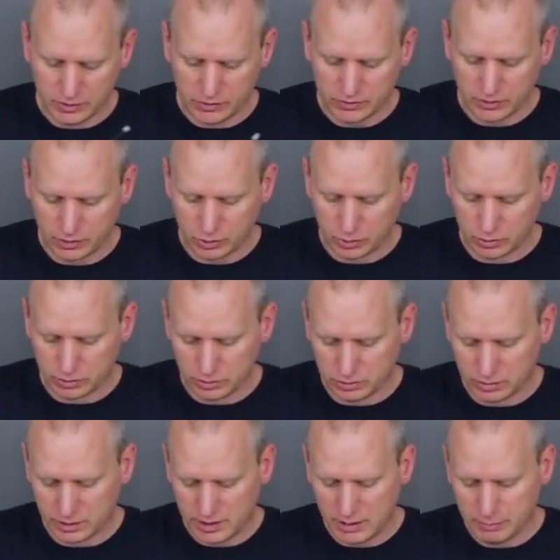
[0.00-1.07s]
So
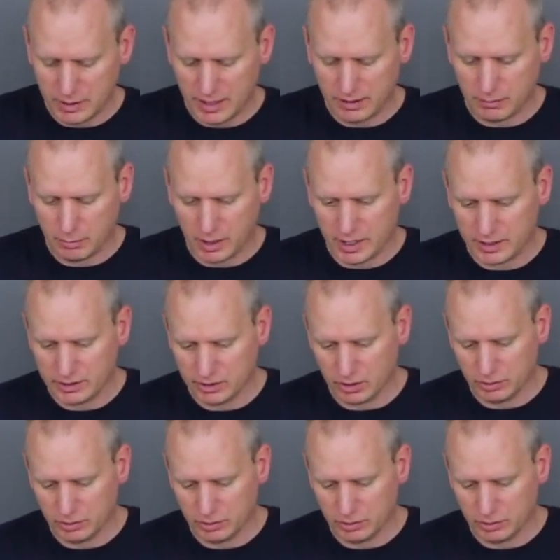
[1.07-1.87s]
keep that in mind.